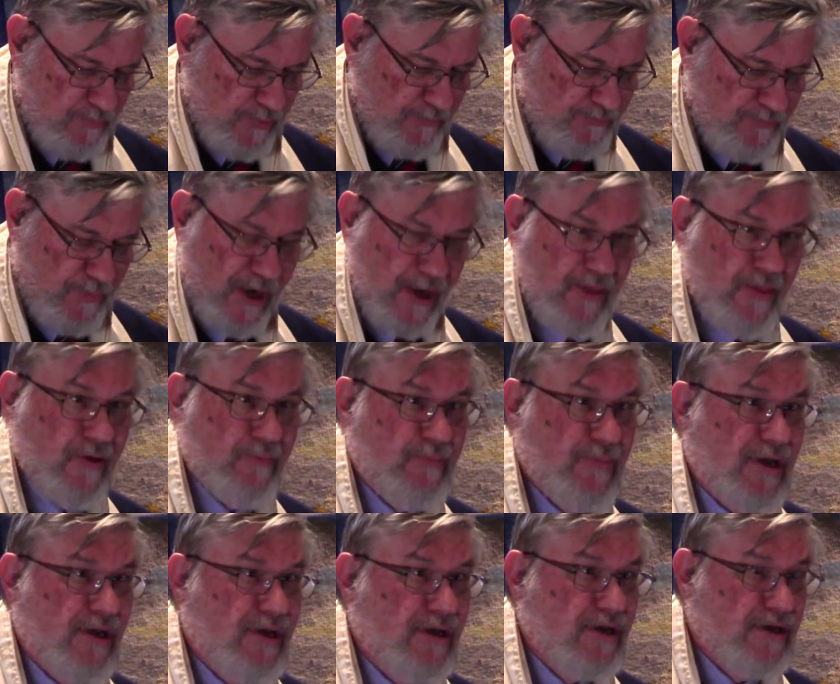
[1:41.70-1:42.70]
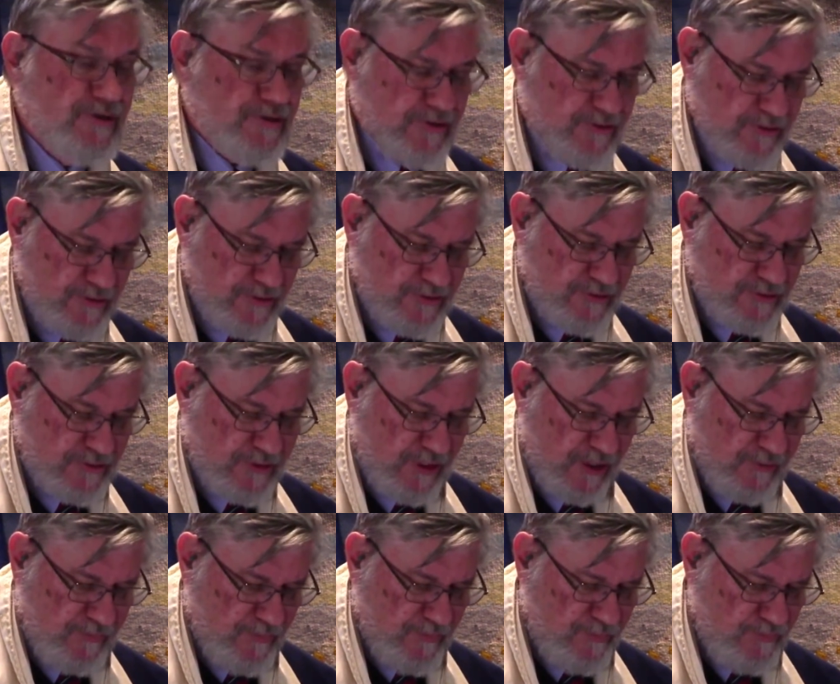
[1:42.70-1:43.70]
but by the malicious
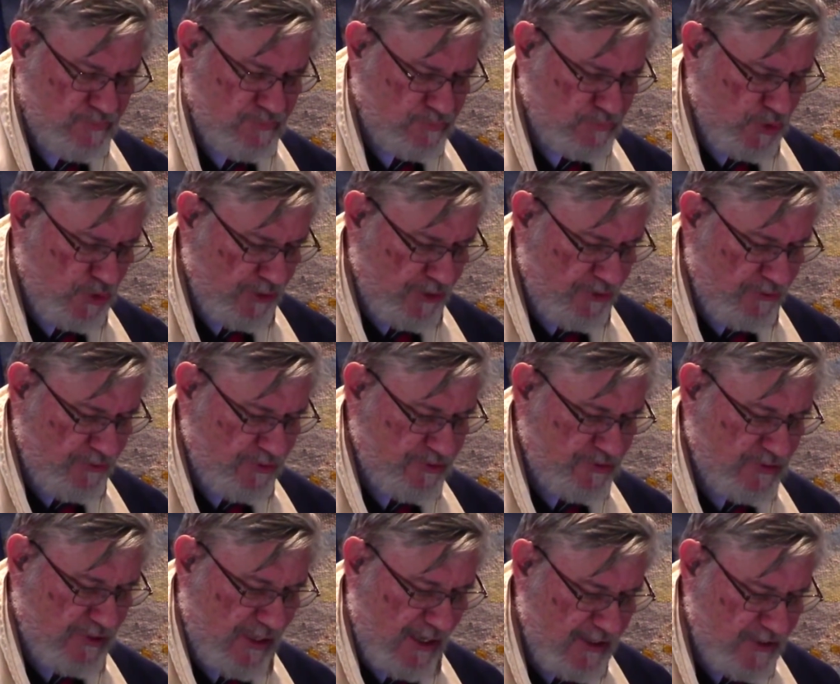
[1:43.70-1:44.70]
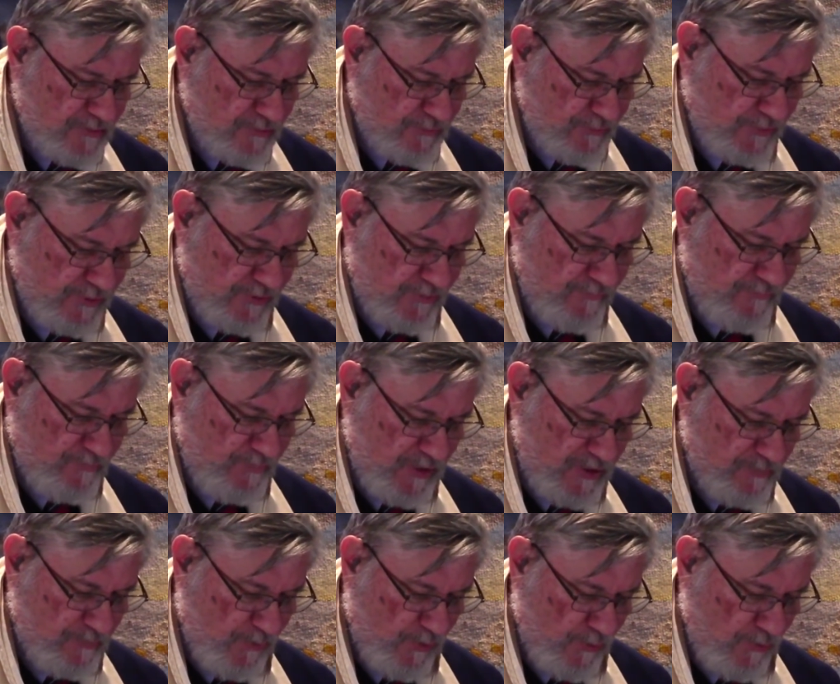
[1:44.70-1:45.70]
and murderous hatred of
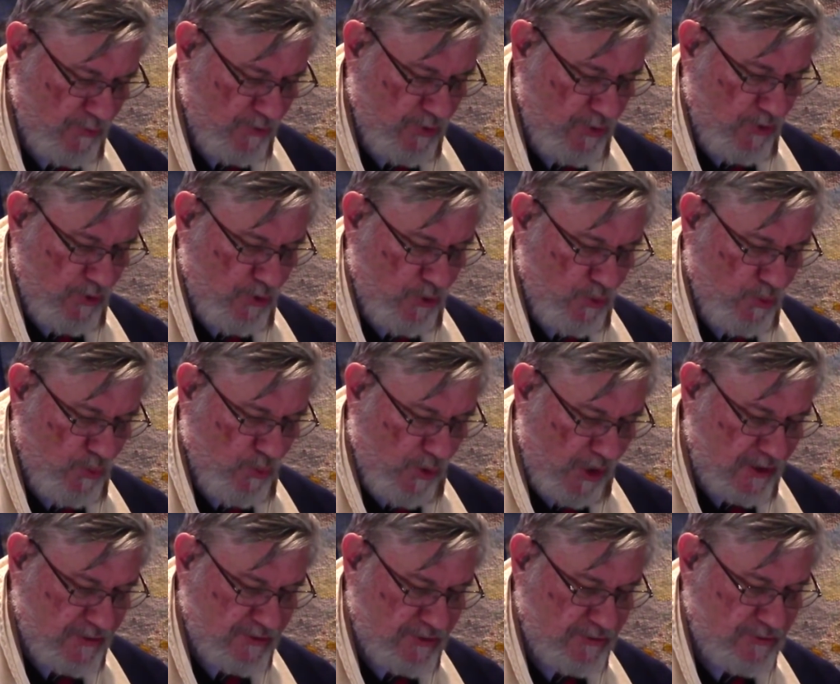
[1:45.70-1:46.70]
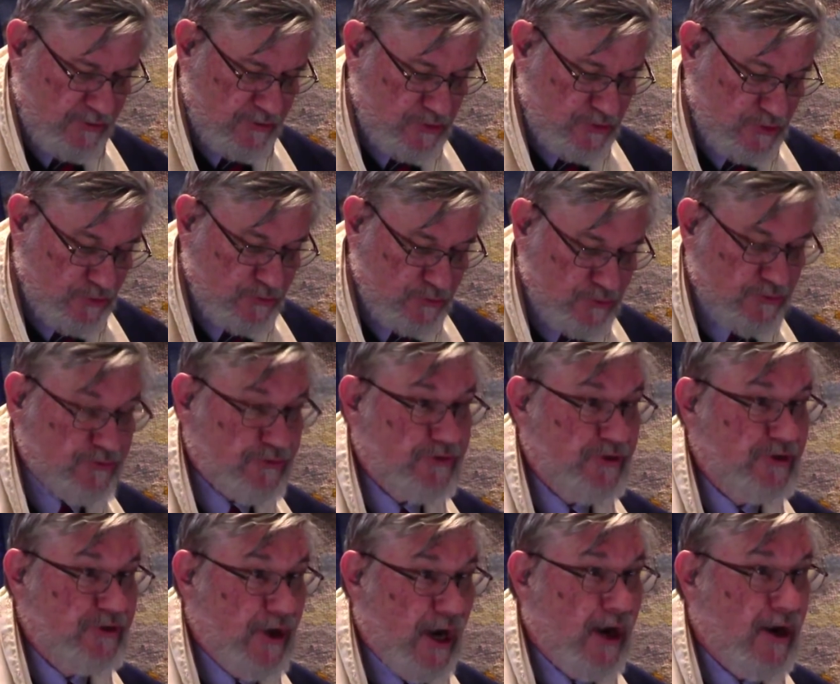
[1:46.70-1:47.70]
people who wanted Jews
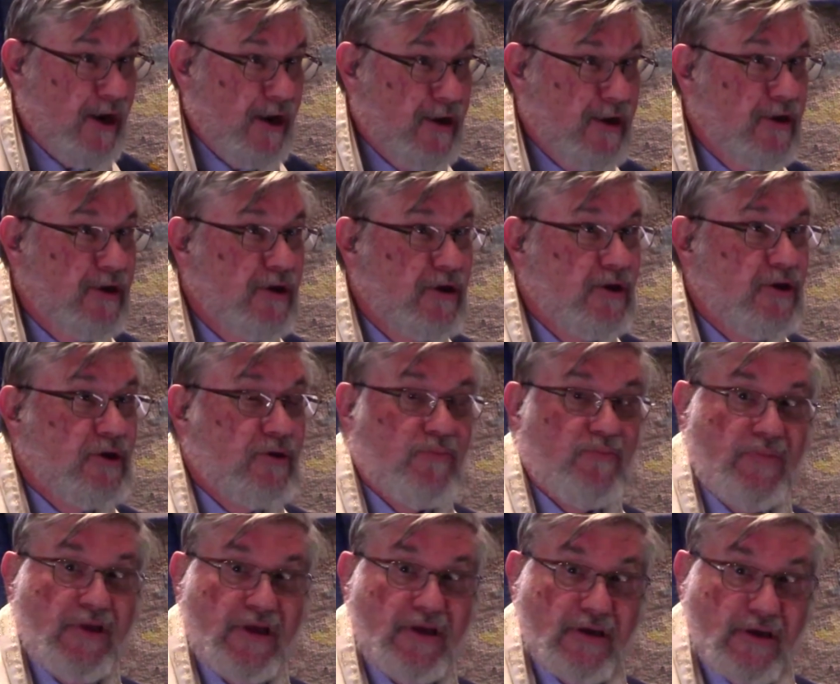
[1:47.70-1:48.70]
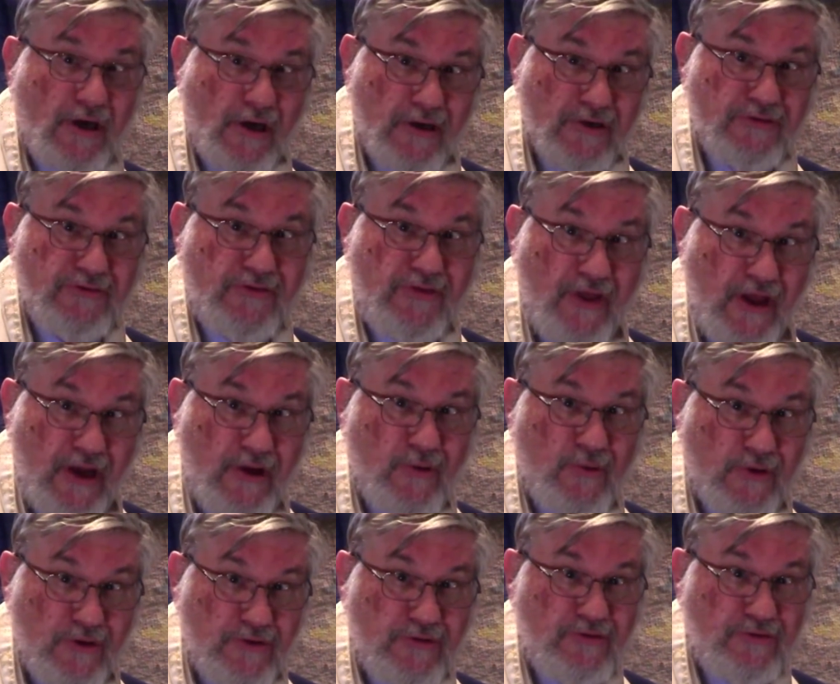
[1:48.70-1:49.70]
to die because
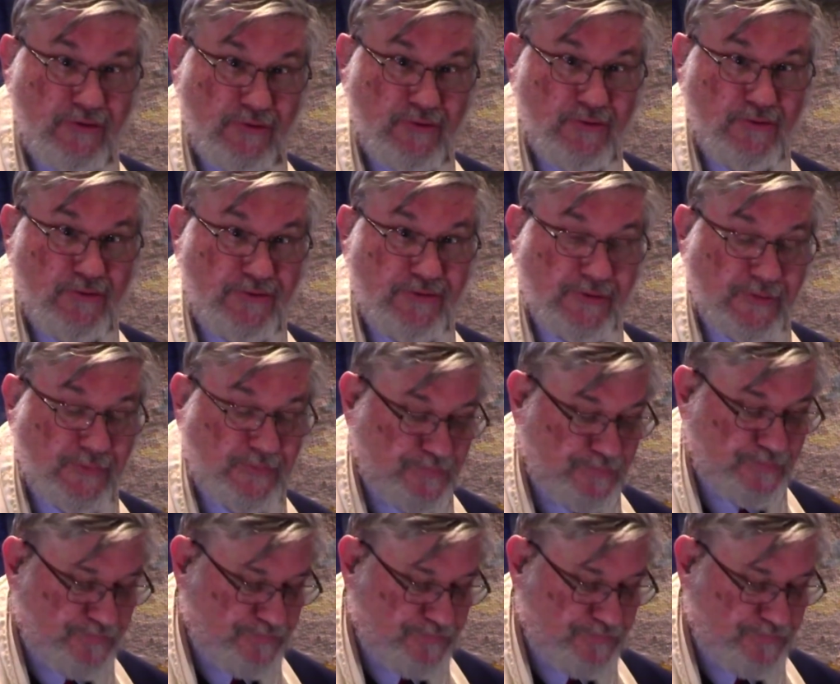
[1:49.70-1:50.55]
they were Jews.